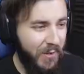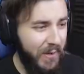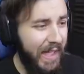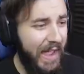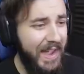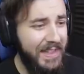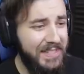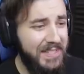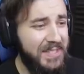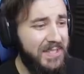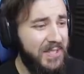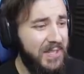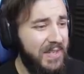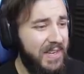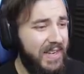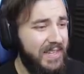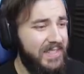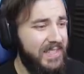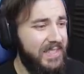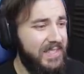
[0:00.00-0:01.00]
All the hazard suit
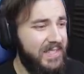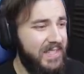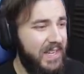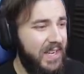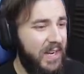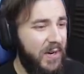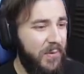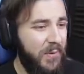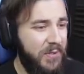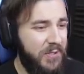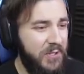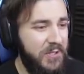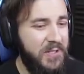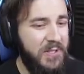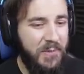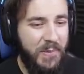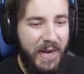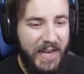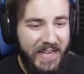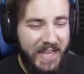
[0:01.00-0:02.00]
does is reduce
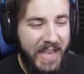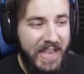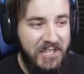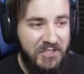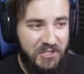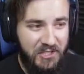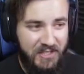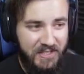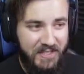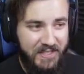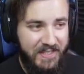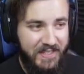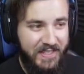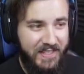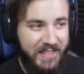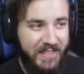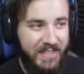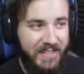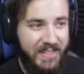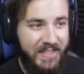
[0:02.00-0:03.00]
the radiation.
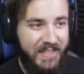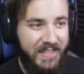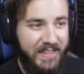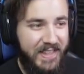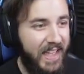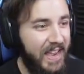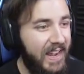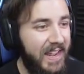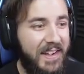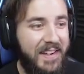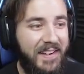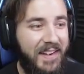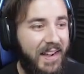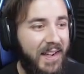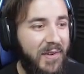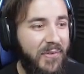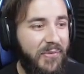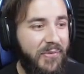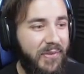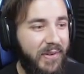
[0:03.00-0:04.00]
That ain't
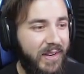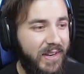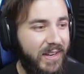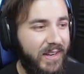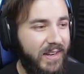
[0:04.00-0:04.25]
enough.